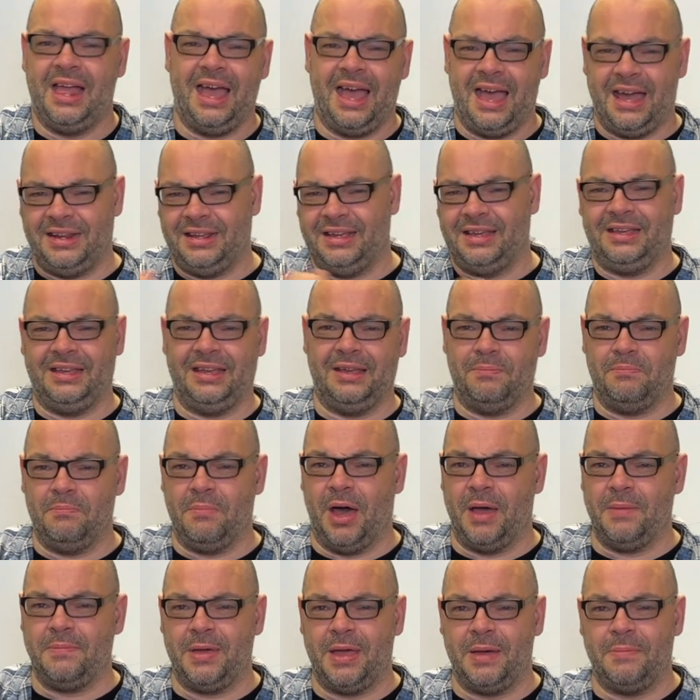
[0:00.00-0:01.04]
and it, it
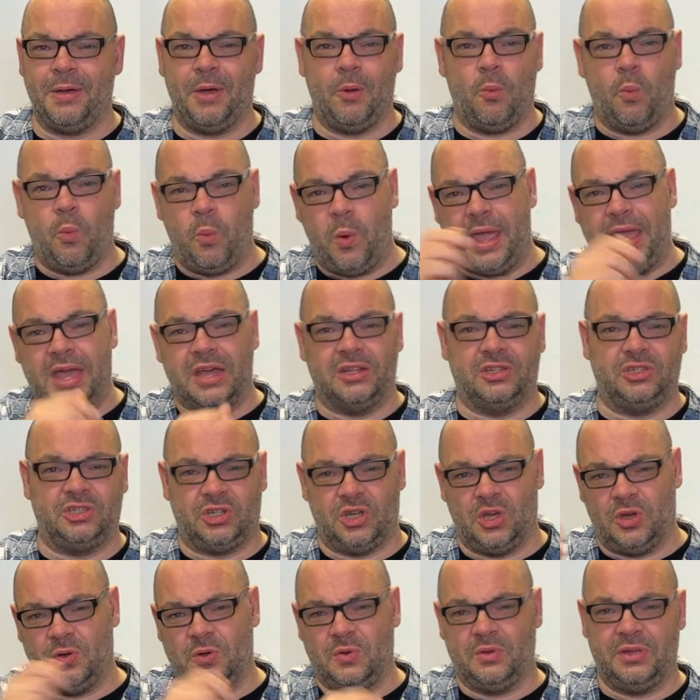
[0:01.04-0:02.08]
might be a bit weird
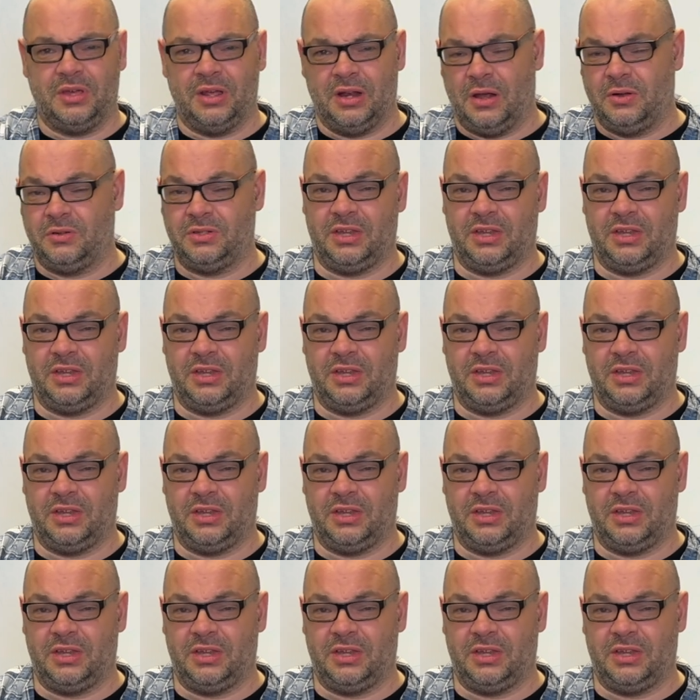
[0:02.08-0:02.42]
to you know